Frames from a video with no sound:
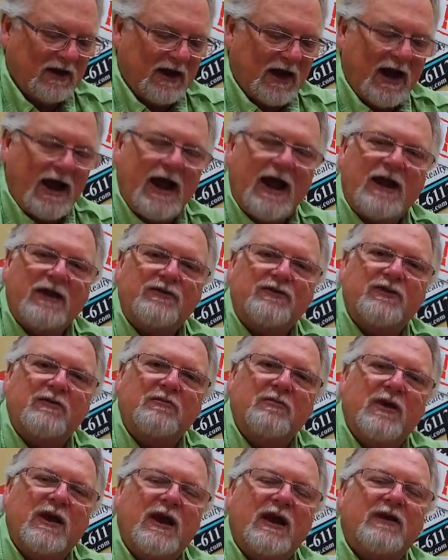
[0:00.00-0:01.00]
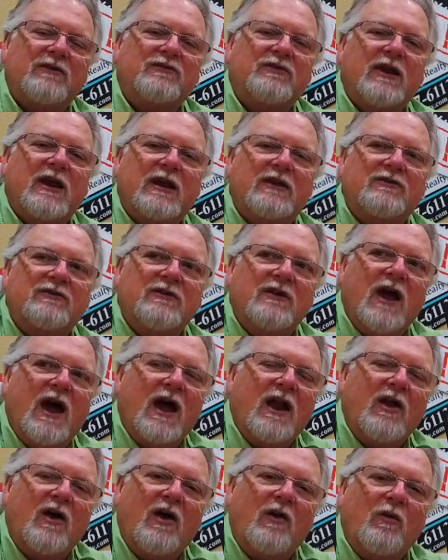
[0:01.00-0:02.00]
highest and best, it's
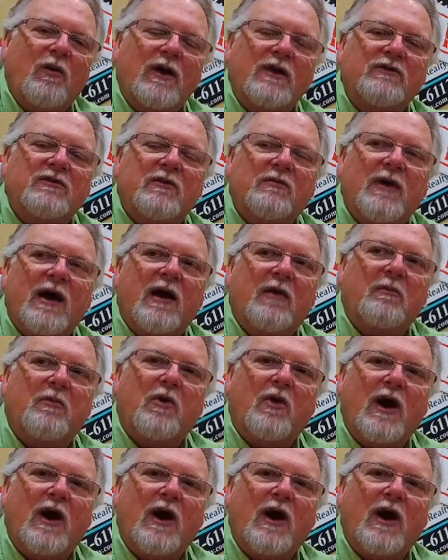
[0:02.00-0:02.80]
not always about